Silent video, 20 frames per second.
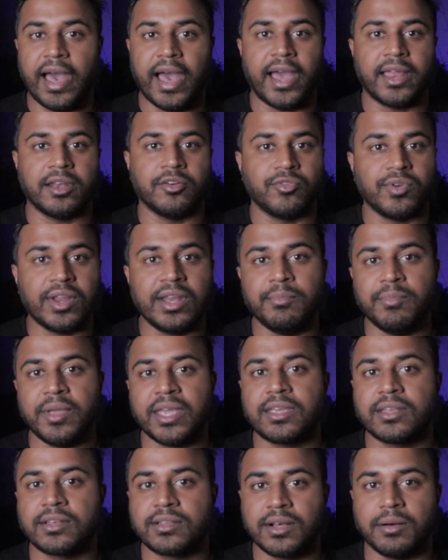and really
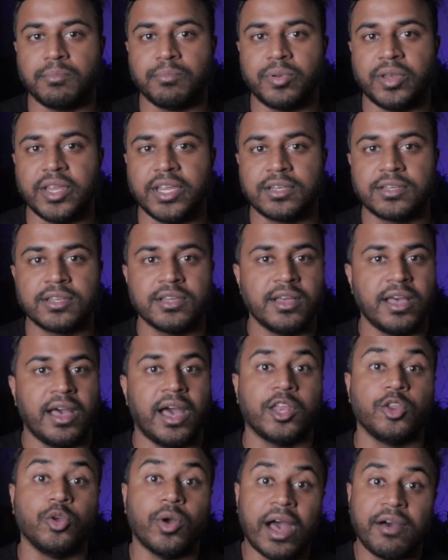make it complete
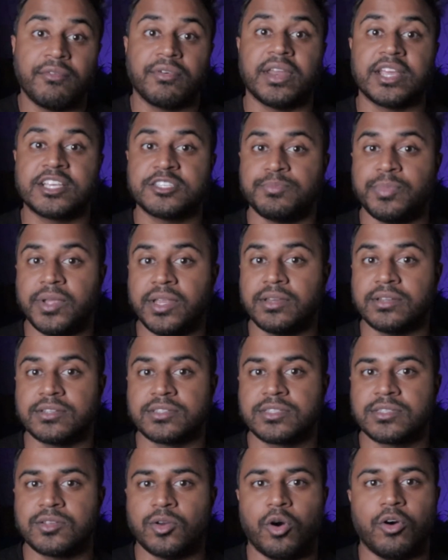and you have an
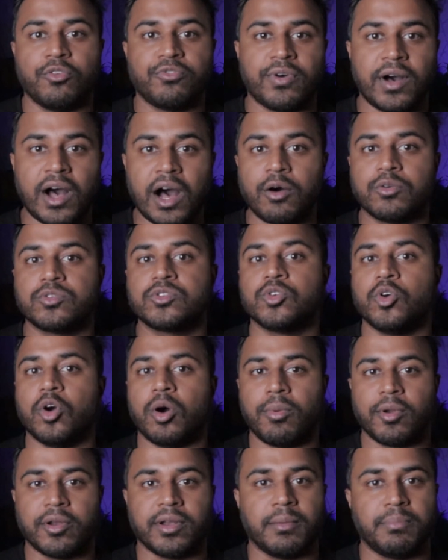experience of how to go
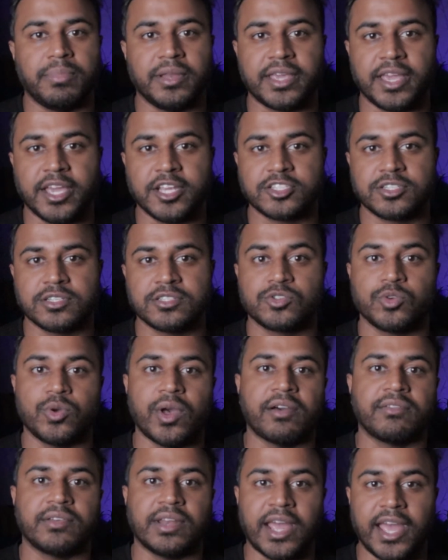about an application so you
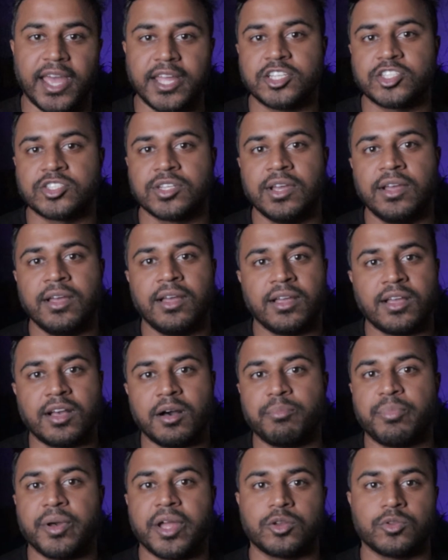have an edge
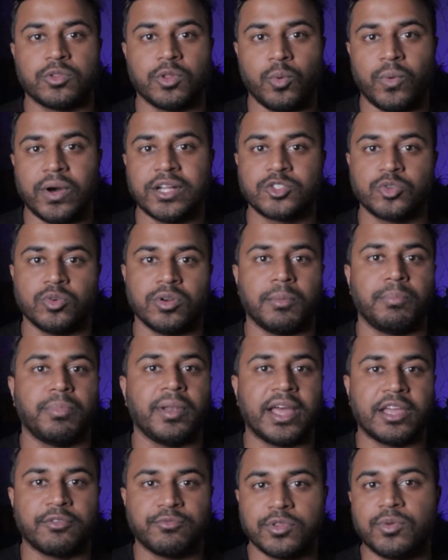compared to the ones who are
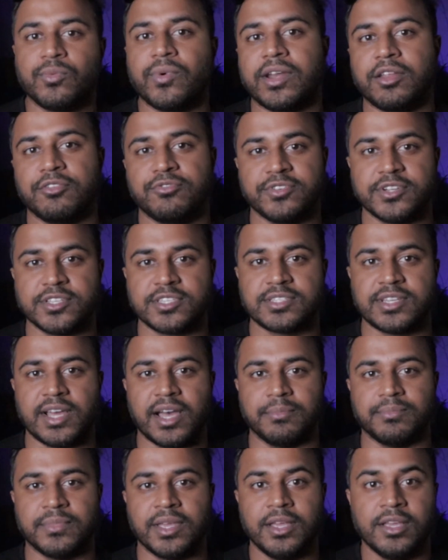applying for the very first
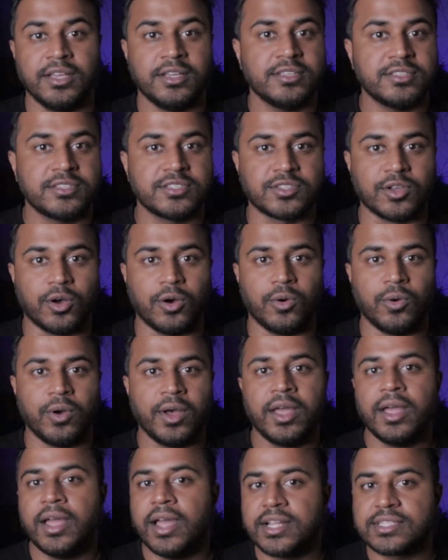time. So
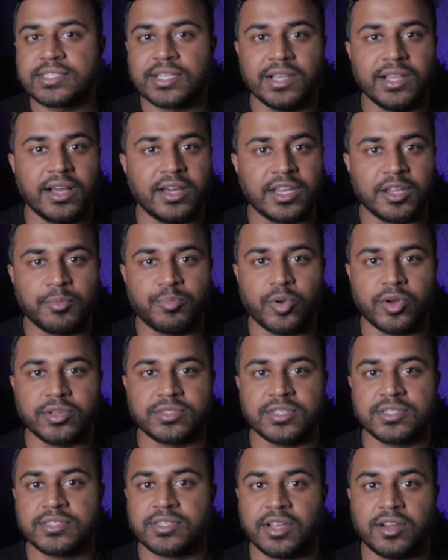it's a learning
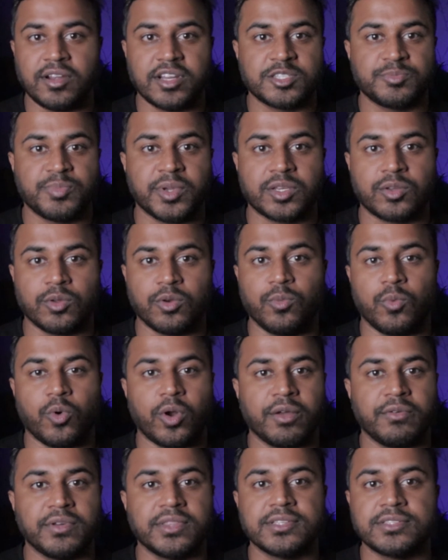process irrespective of
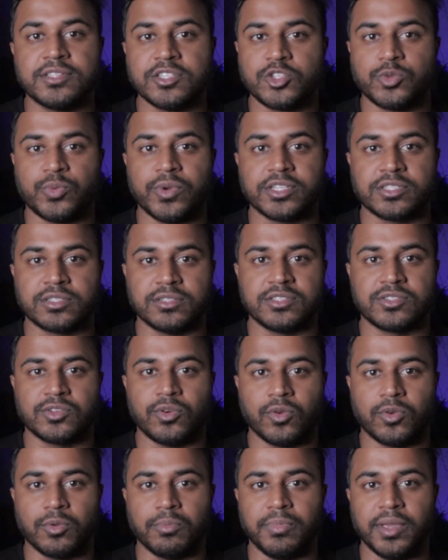whatever the situation is
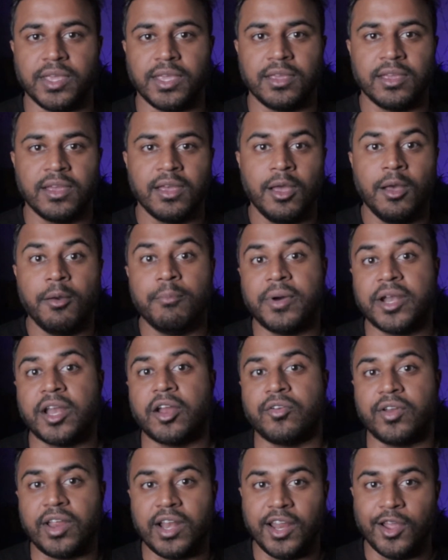going to be. But I
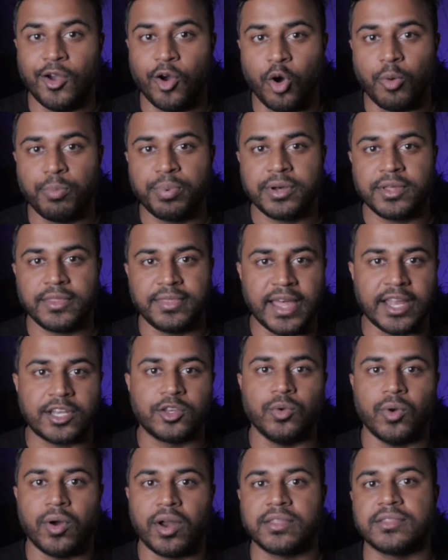really hope that
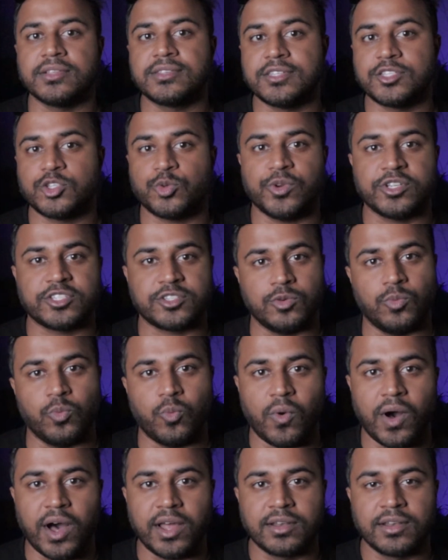you are in the situation
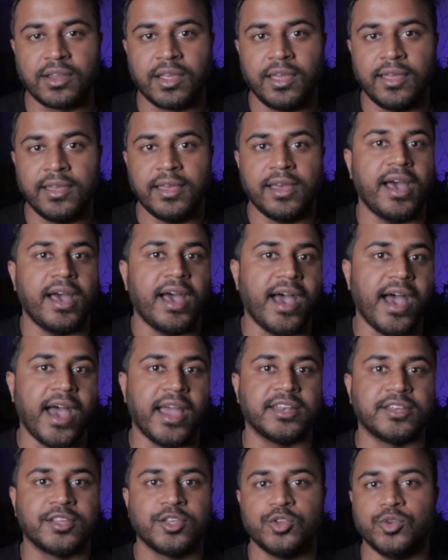one
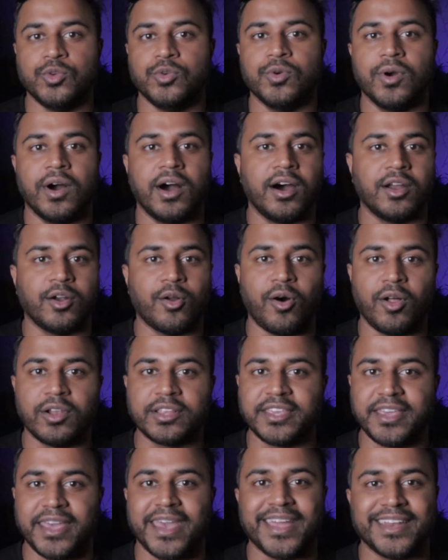and you are all
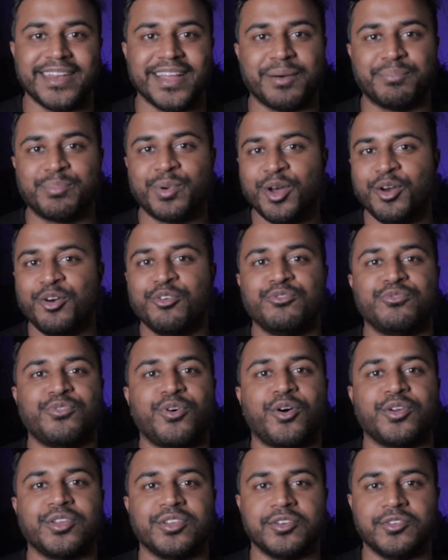geared up
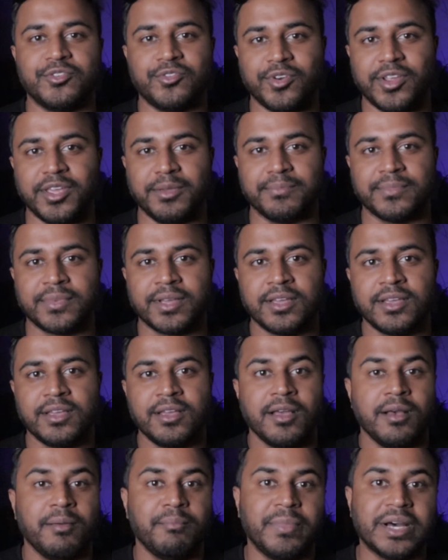for your dream.
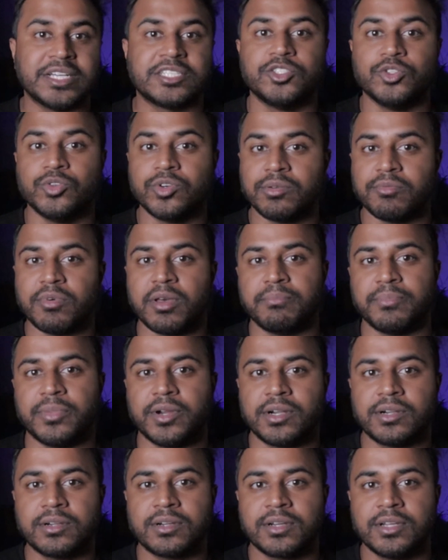But do
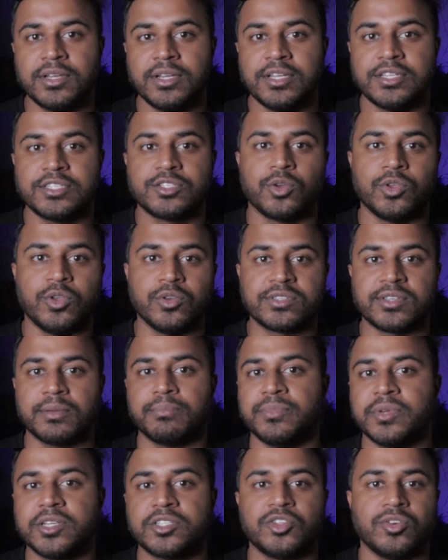remember, so you
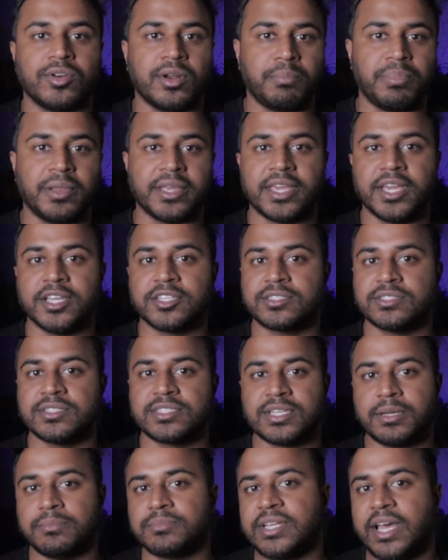submit your application
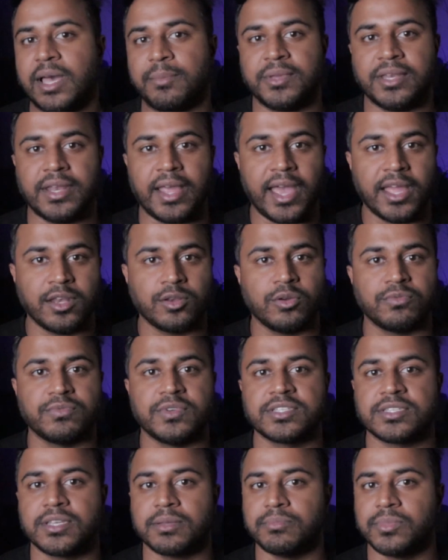sometime in end of
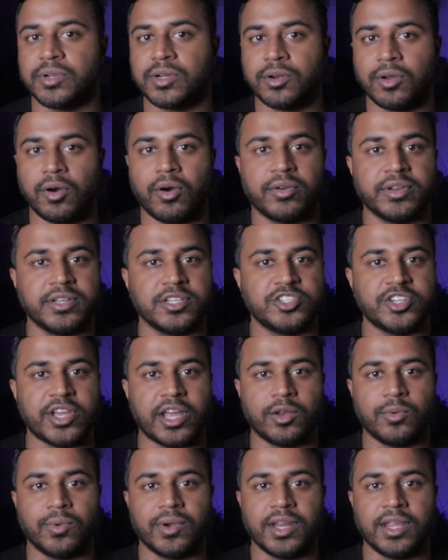December or in
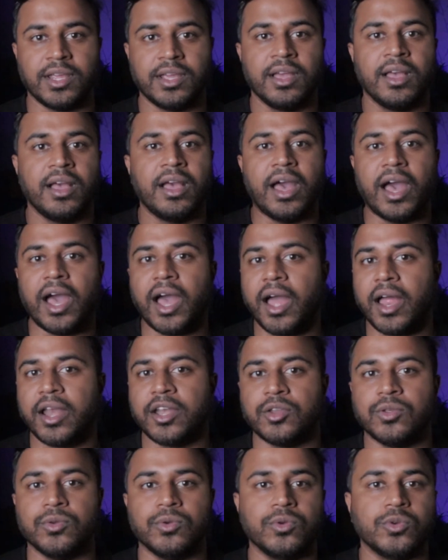January
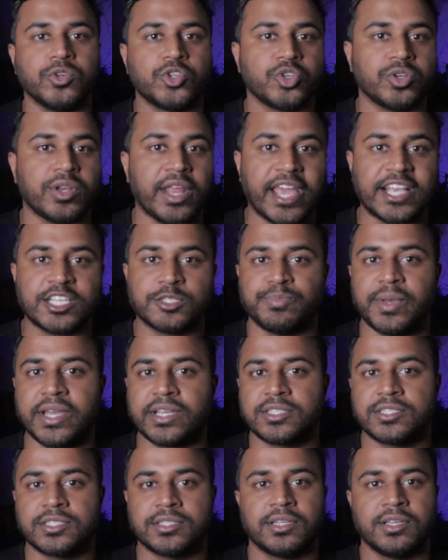and you should
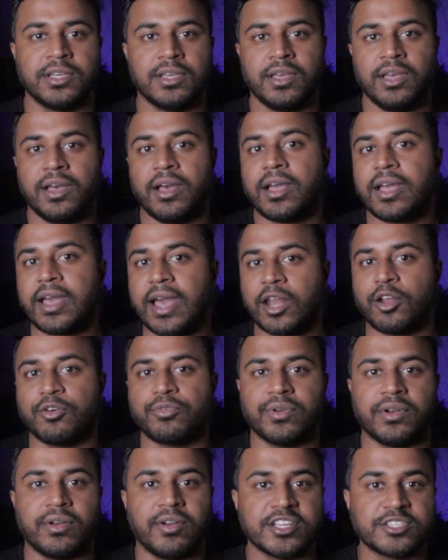expect kind of
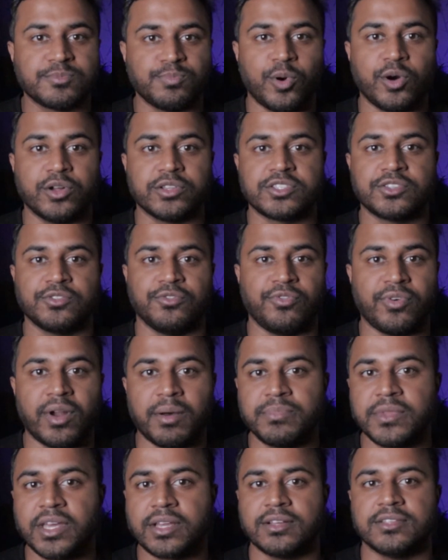a response
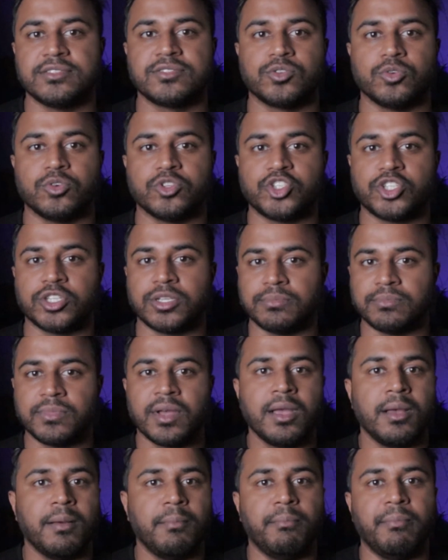from the consortium
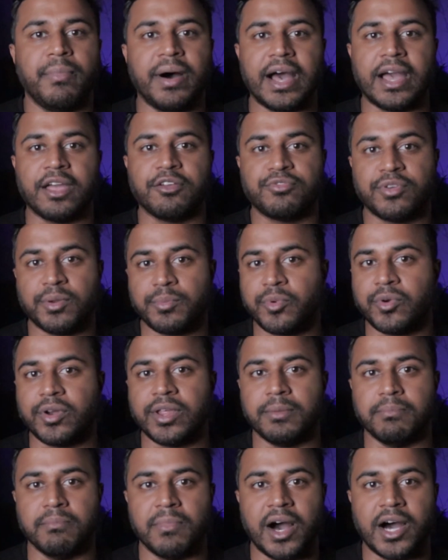by
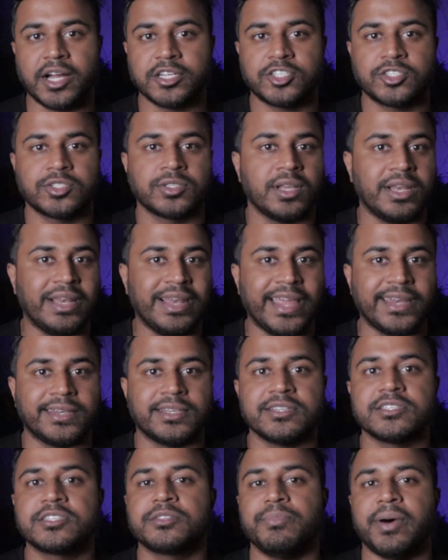February, March,
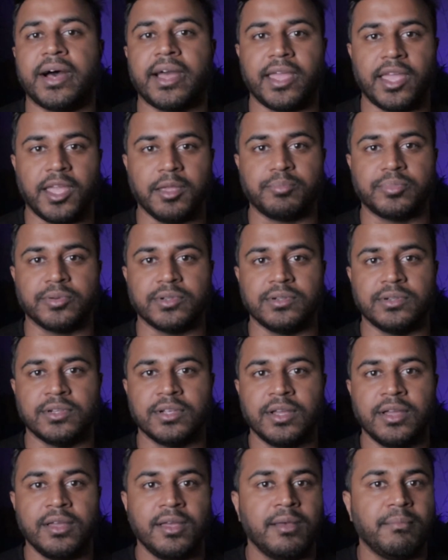latest by April.
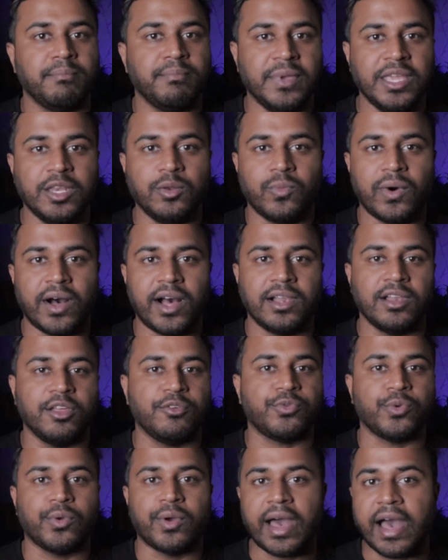Meanwhile,
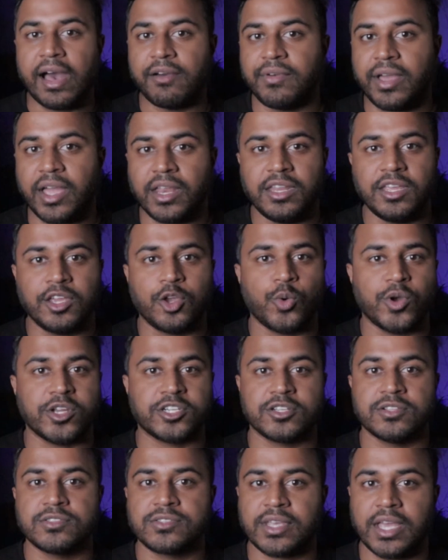if you have any
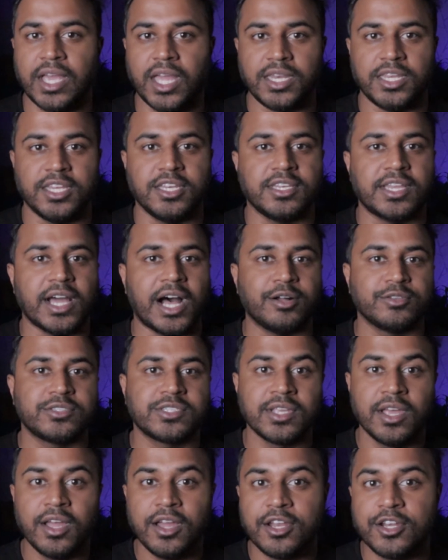questions, any
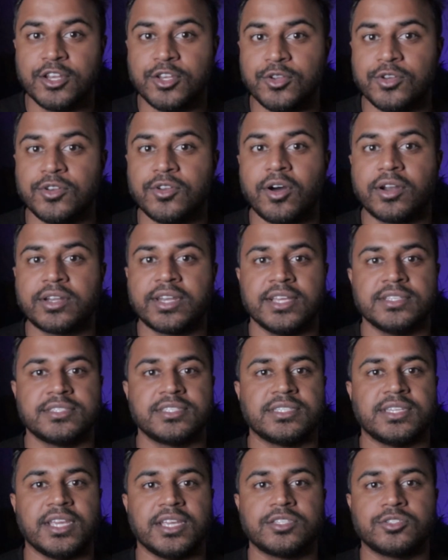doubts, do not
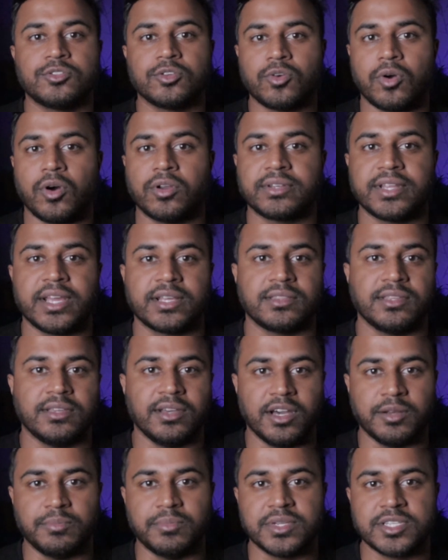hesitate to contact the
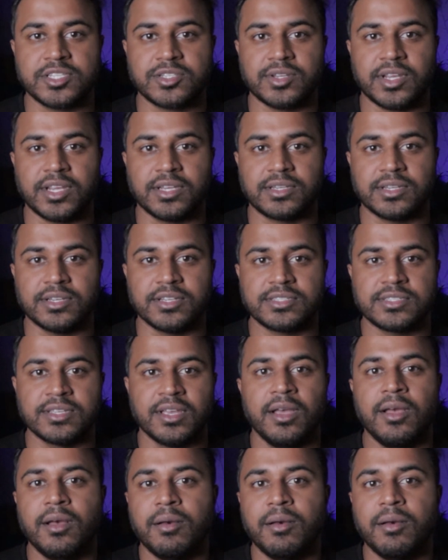administrators